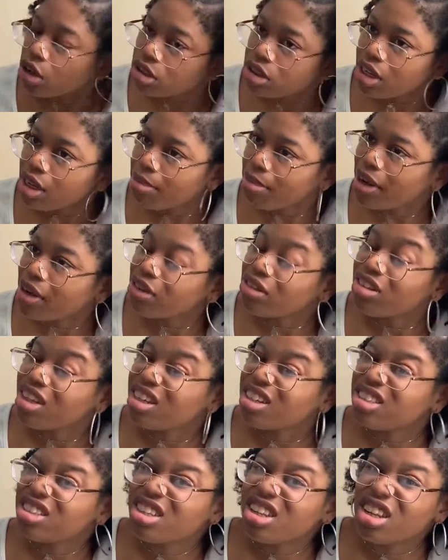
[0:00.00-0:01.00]
come out, they
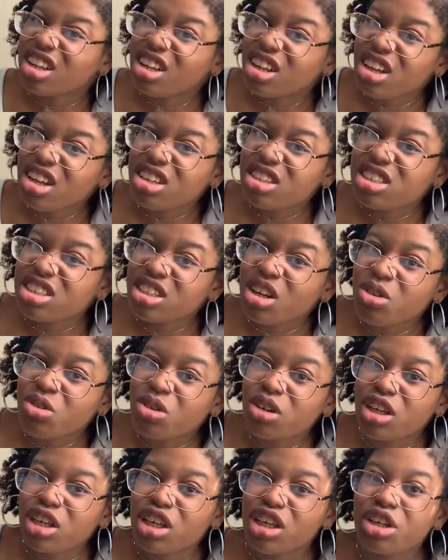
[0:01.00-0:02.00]
just look so
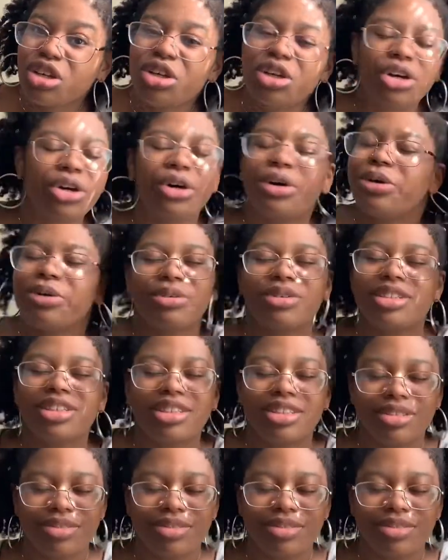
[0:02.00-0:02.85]
cute.